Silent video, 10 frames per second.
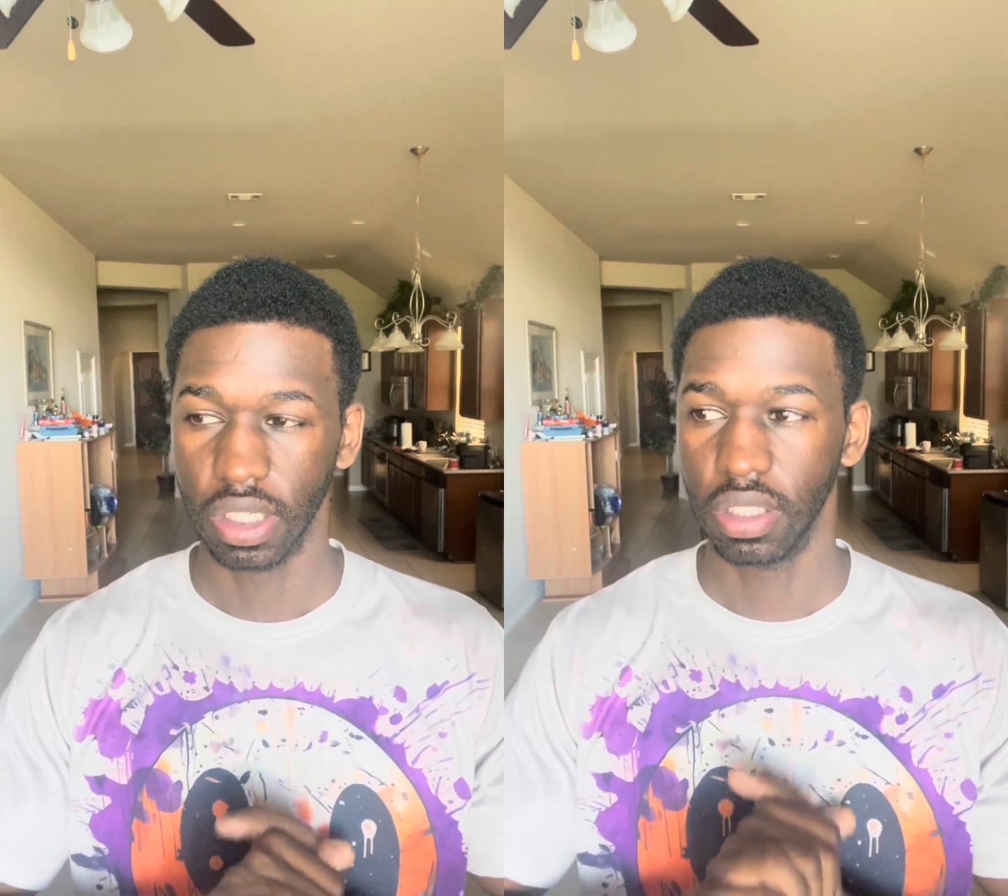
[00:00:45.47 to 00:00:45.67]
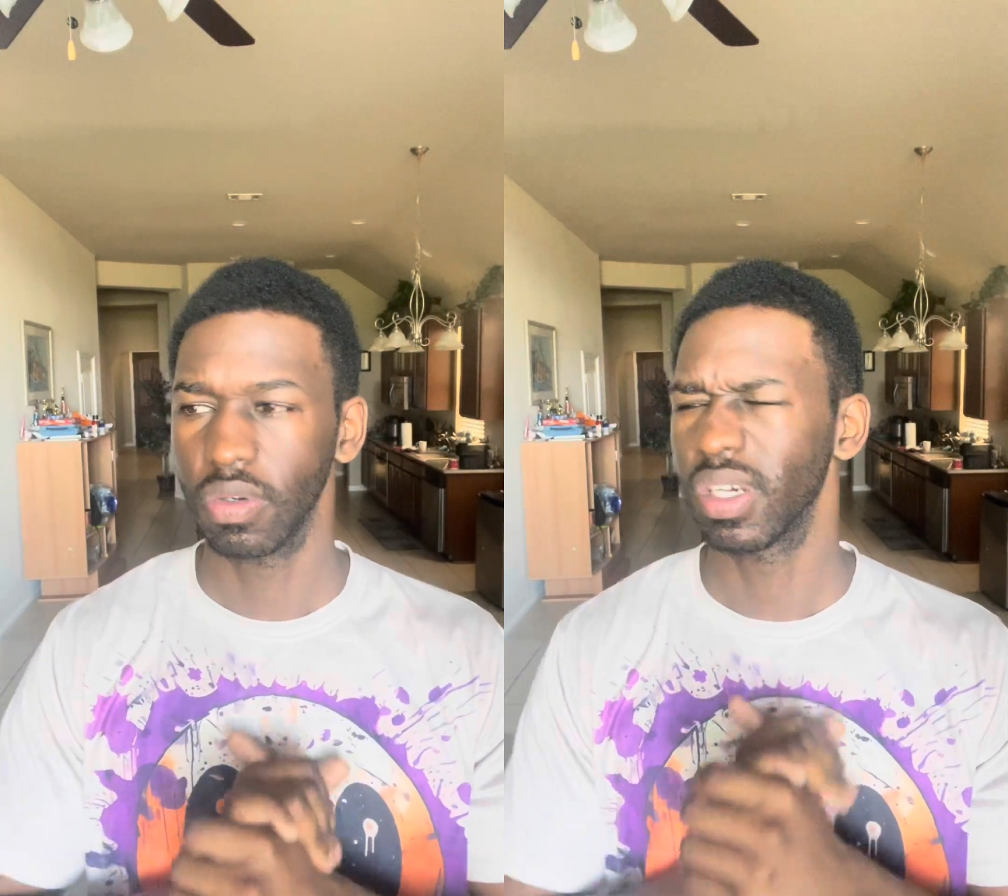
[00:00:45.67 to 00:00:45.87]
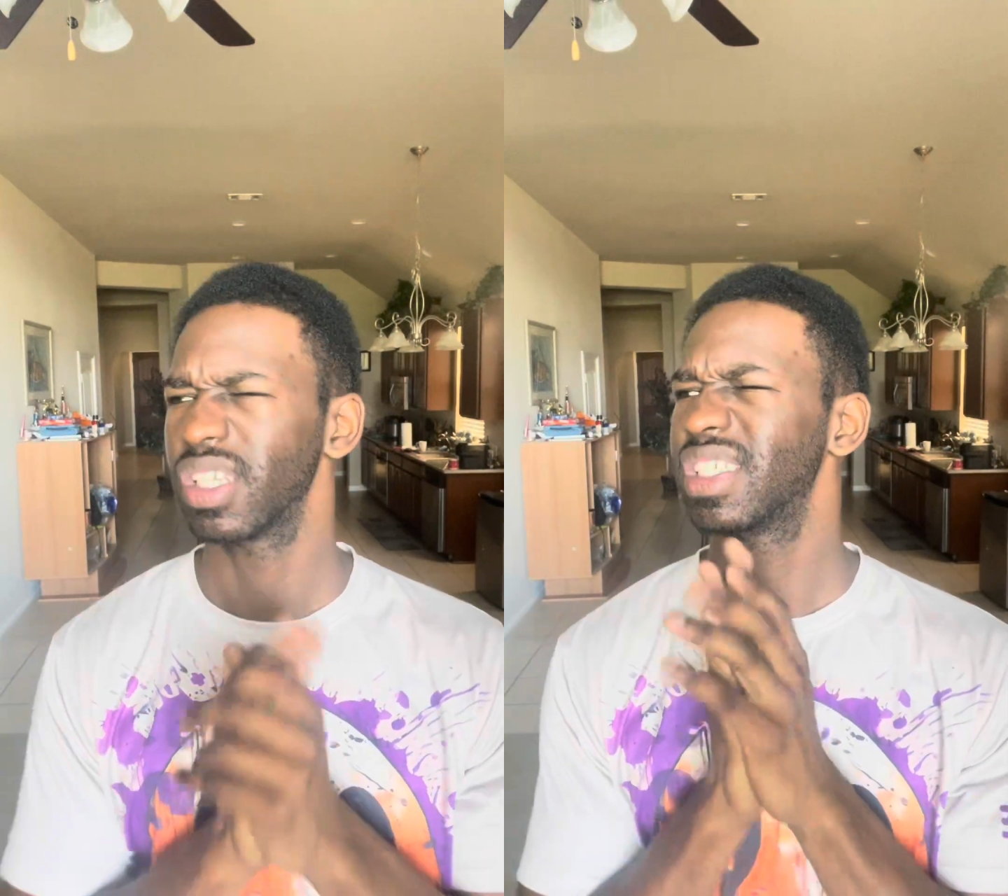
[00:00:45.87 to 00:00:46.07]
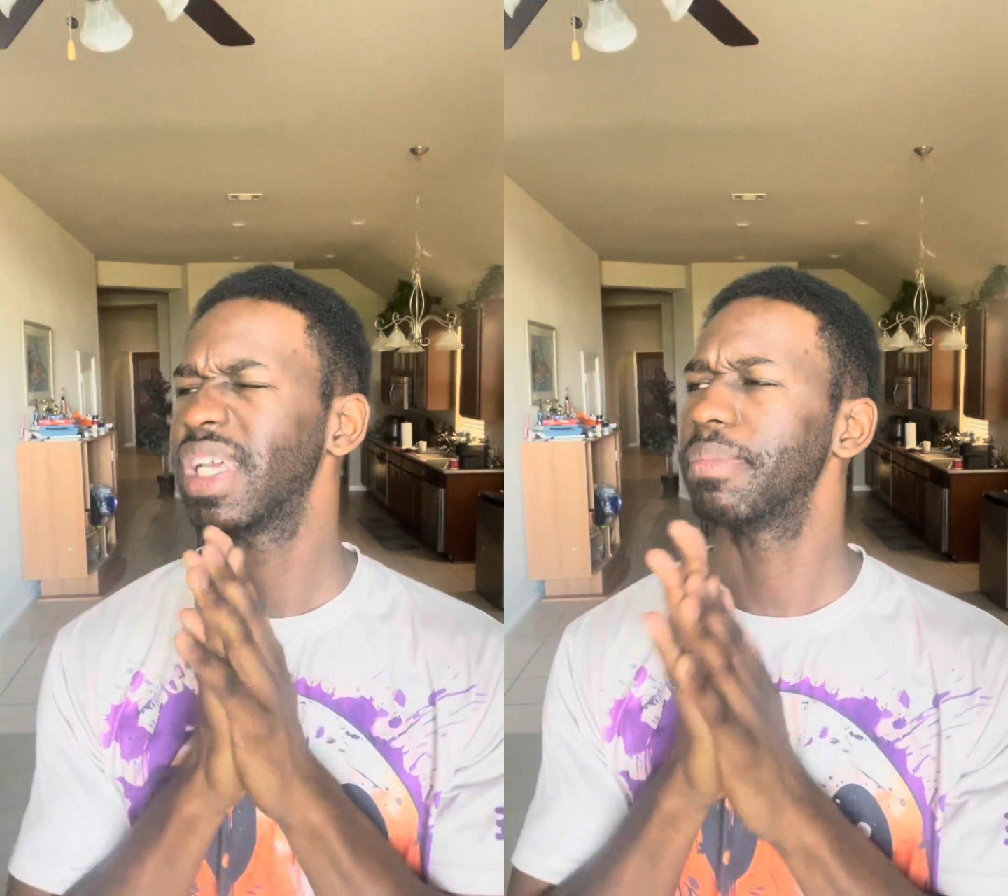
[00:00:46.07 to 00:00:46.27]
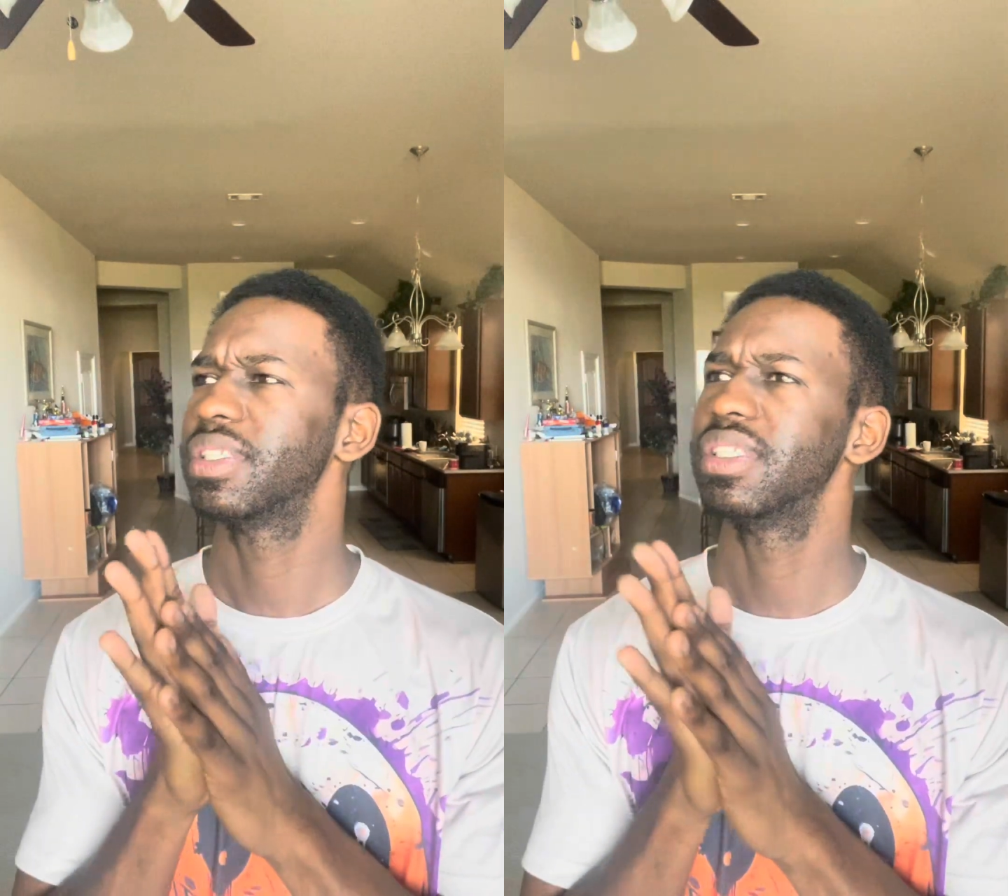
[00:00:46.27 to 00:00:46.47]
What else has
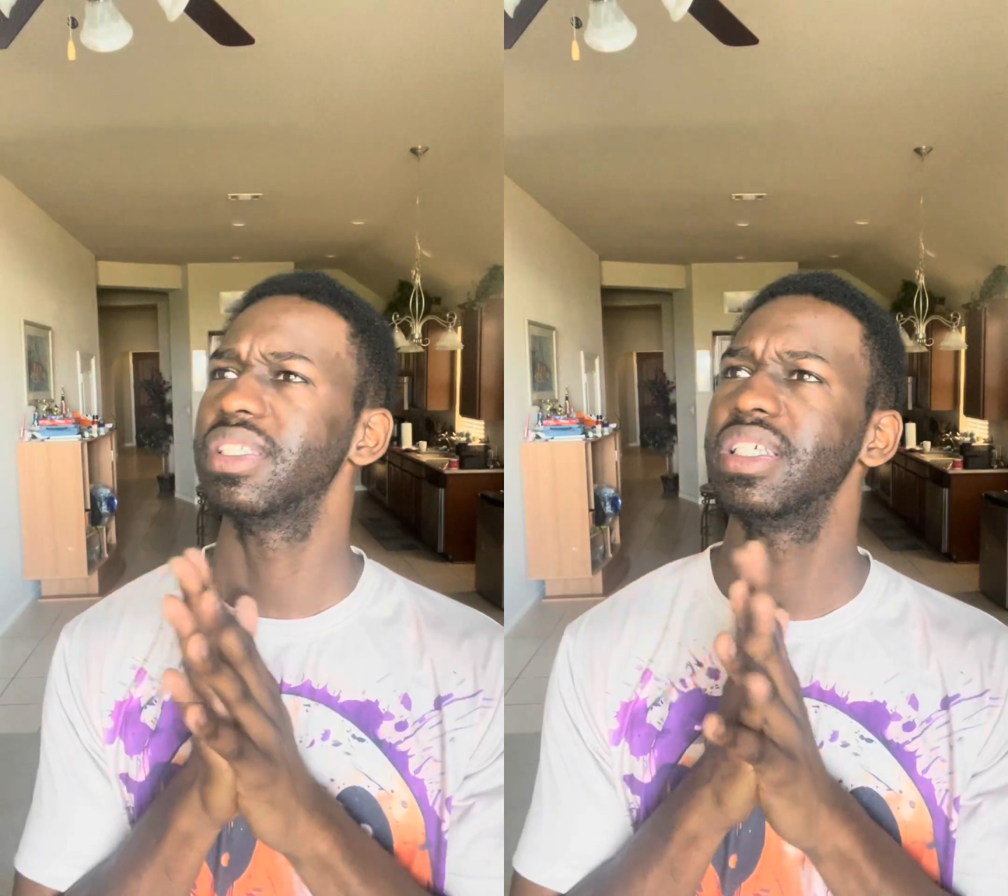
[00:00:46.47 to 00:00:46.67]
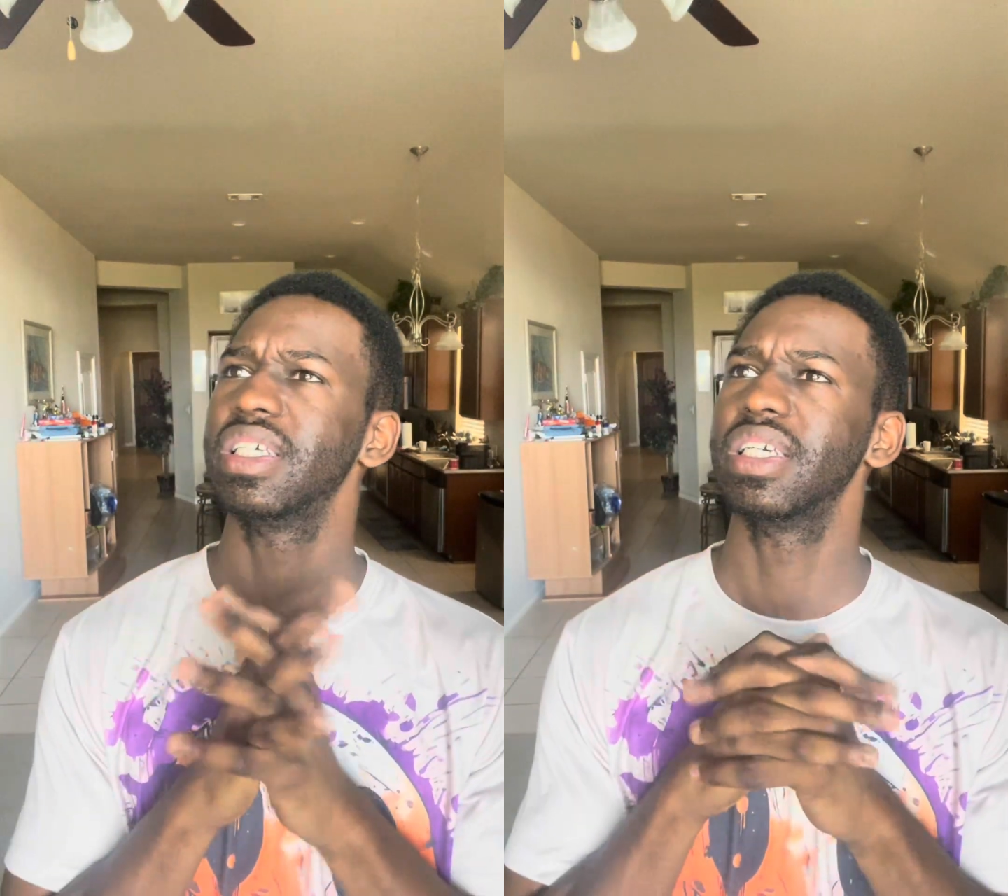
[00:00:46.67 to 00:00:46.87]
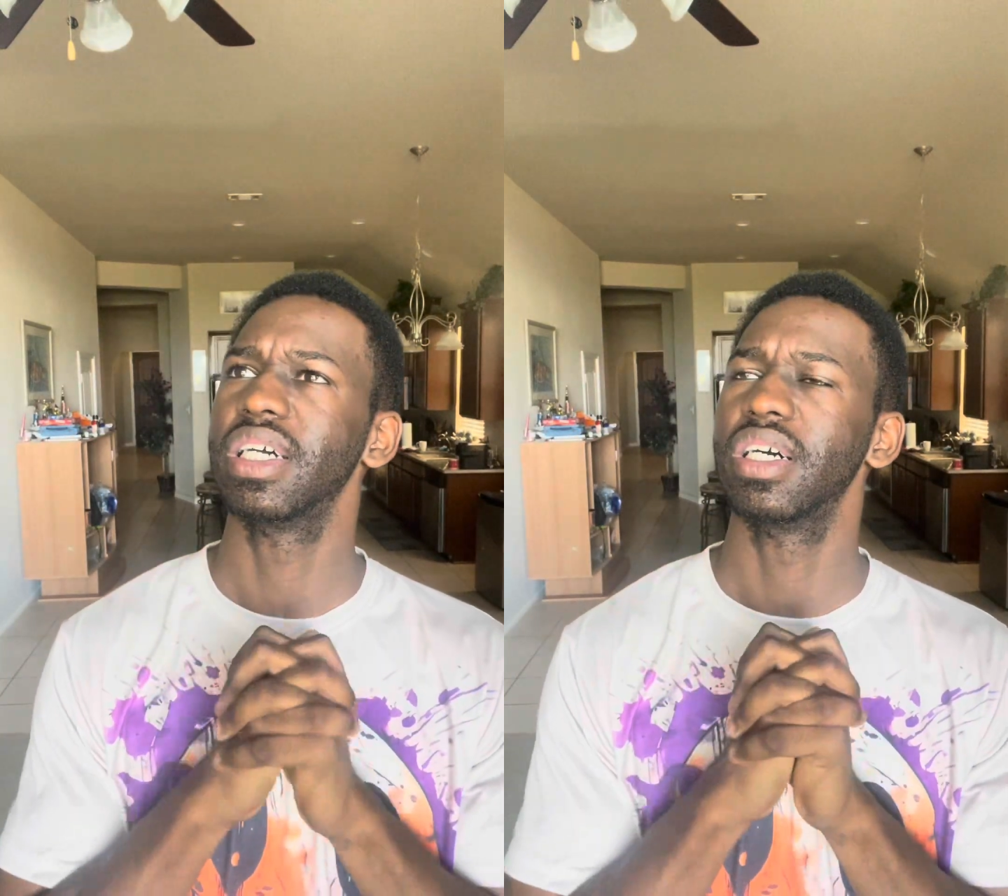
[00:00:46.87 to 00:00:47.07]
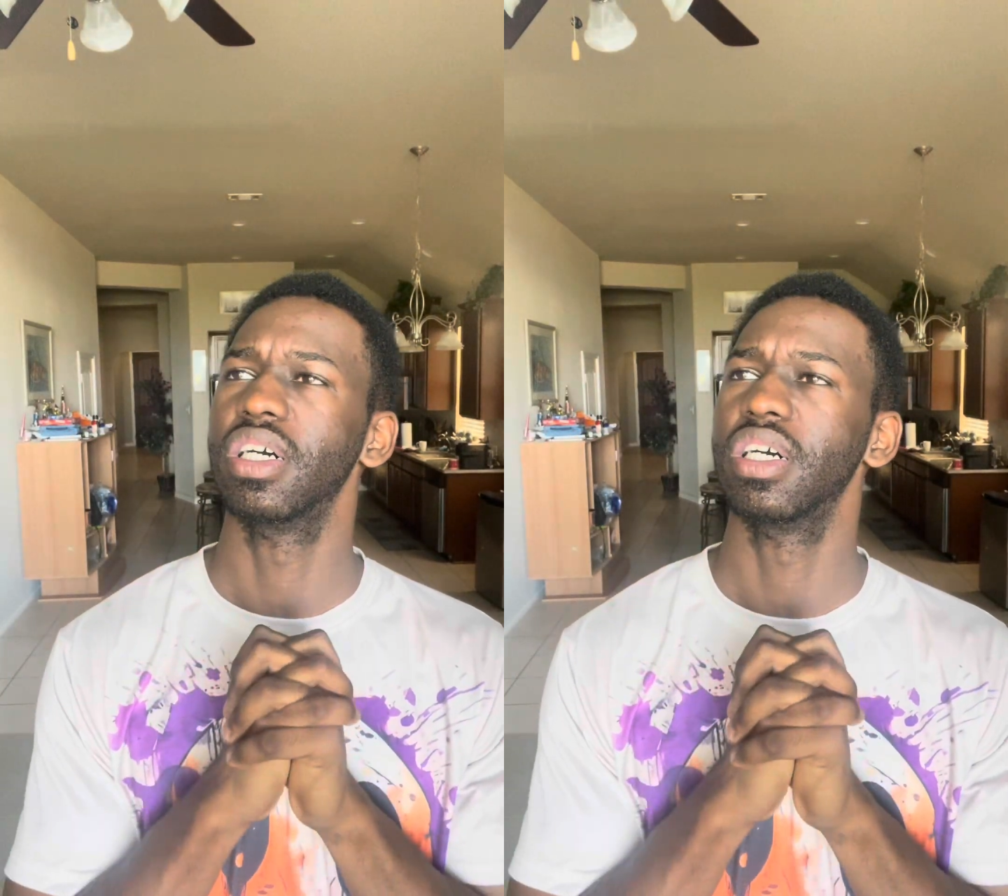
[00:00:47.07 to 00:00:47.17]
happened since then?